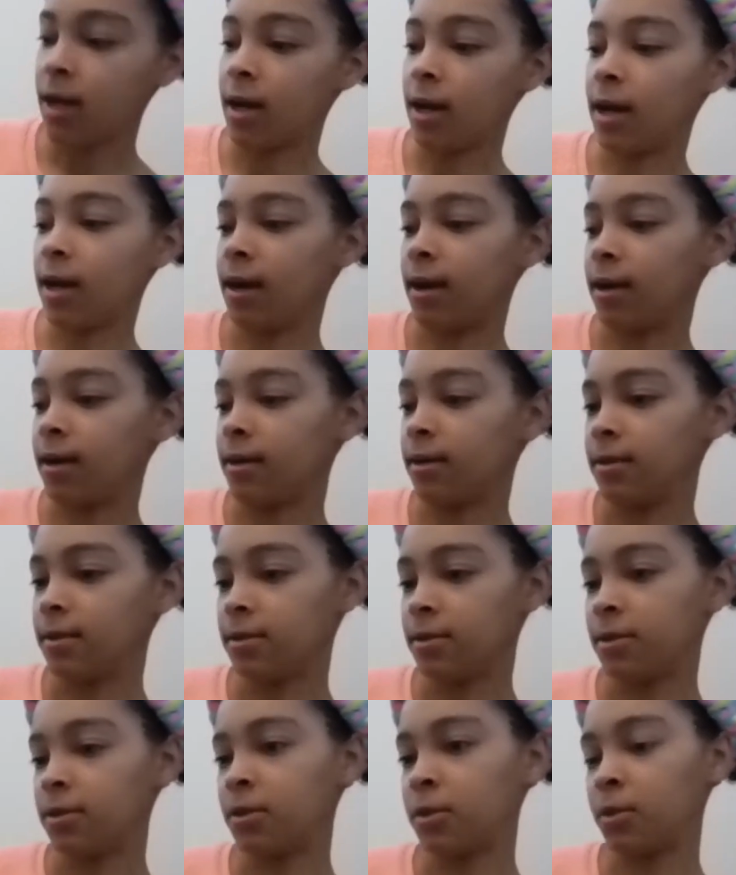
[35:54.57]
uh,
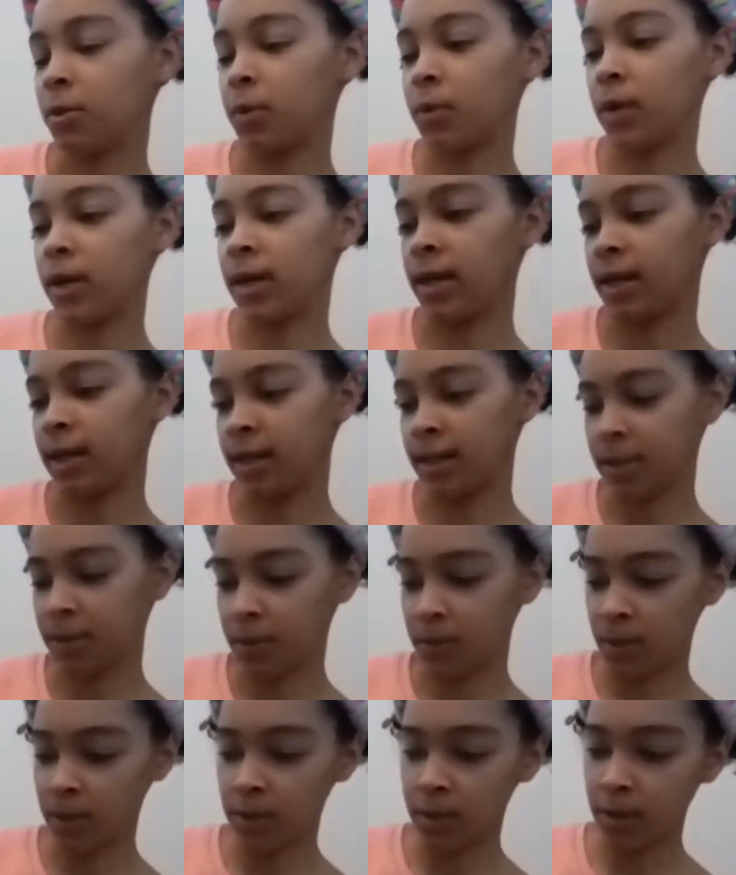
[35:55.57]
to create it
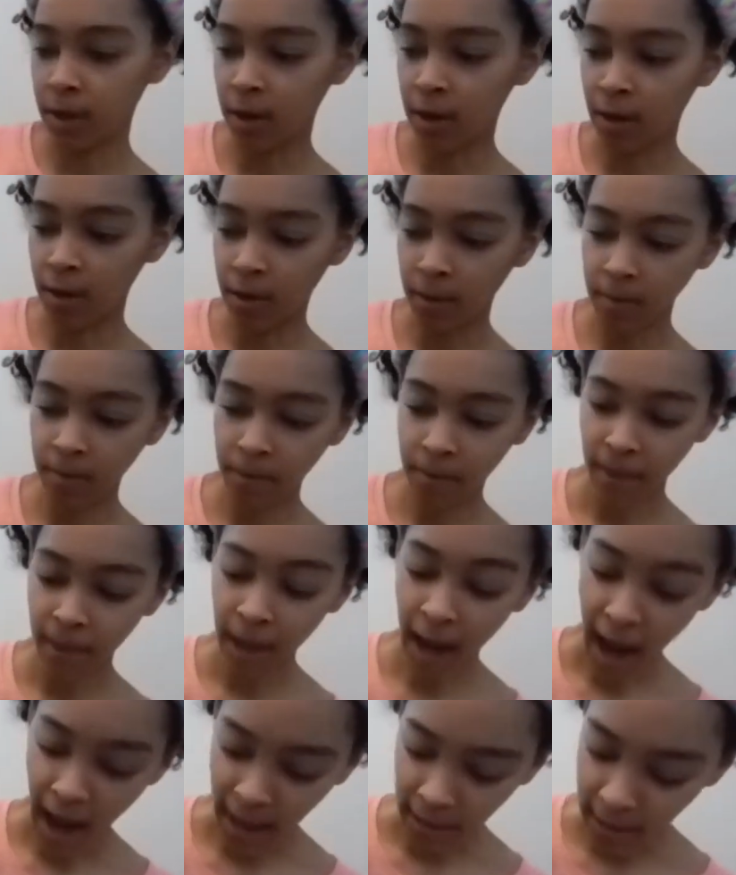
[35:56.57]
into a doll.
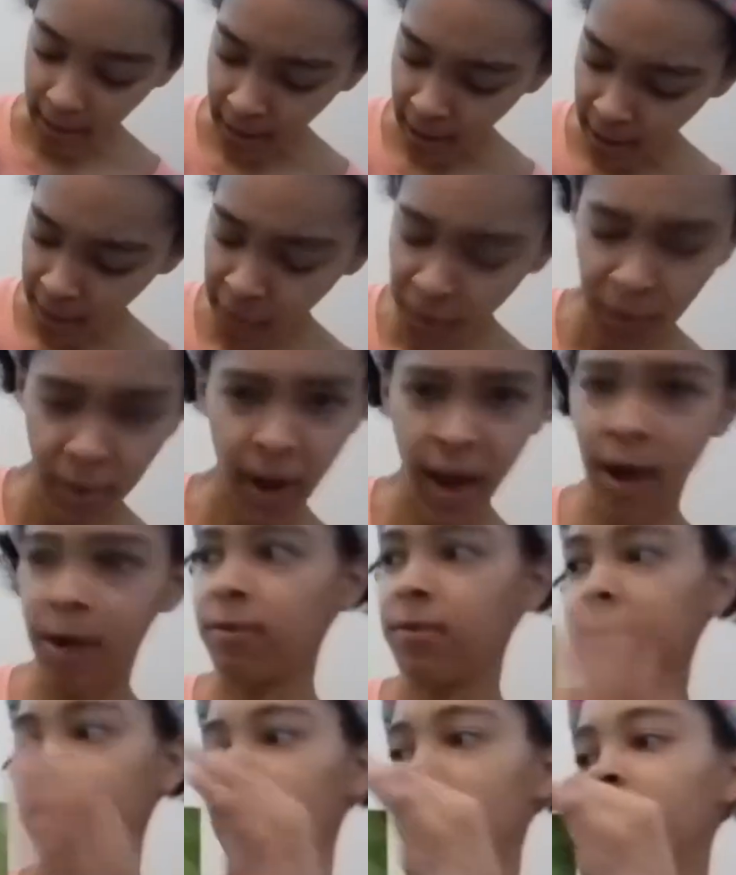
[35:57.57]
I love her
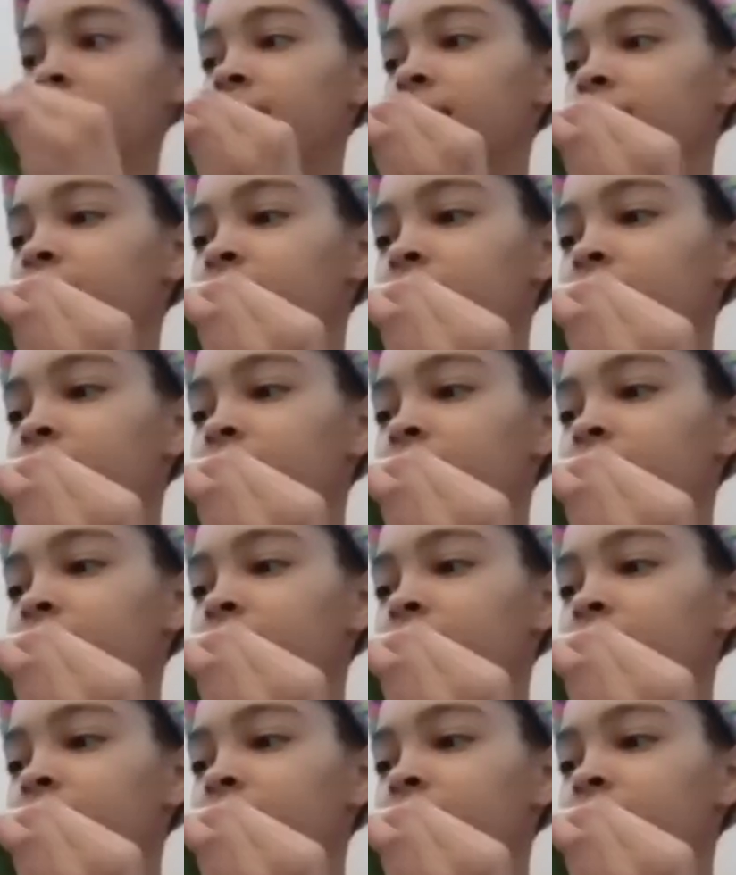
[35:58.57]
outfit.